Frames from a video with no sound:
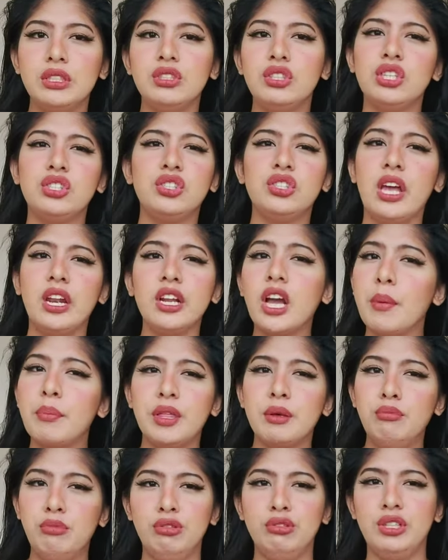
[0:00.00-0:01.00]
just setting up
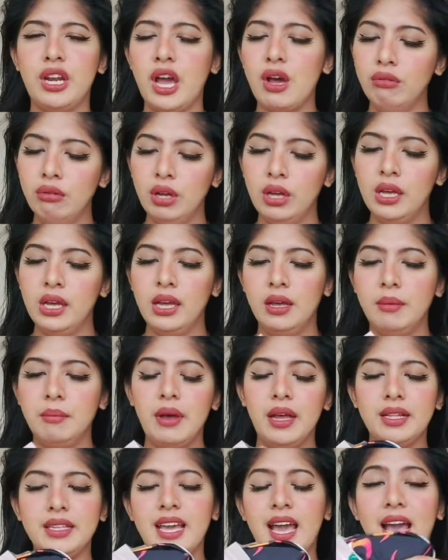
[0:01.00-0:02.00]
the mood, you know.
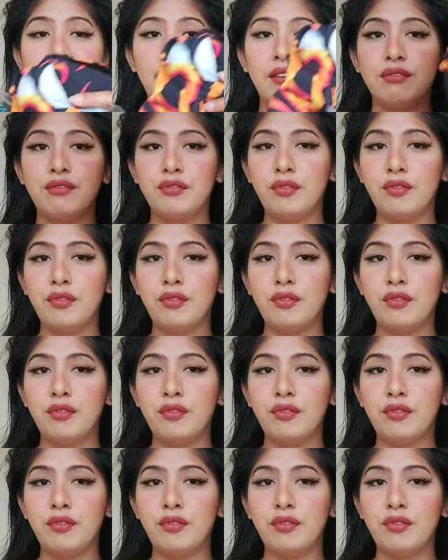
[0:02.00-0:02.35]
But yeah,